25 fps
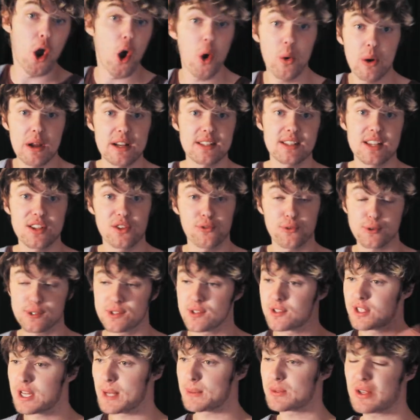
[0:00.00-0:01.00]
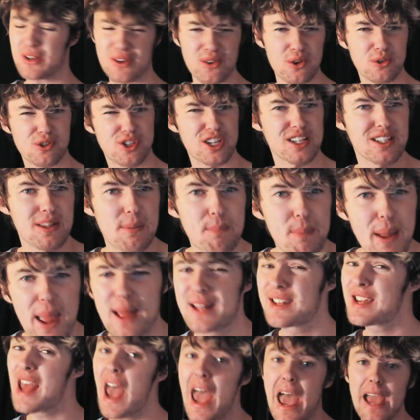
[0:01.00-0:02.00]
Who else has frosted tips? I don't know, Justin Bieber.
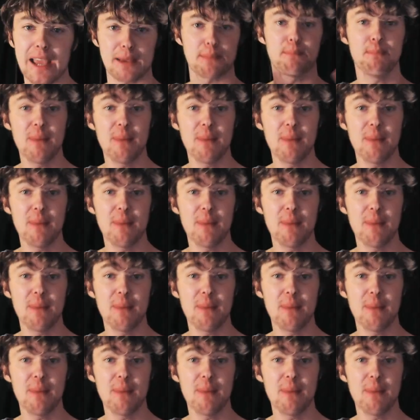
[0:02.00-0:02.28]
Attack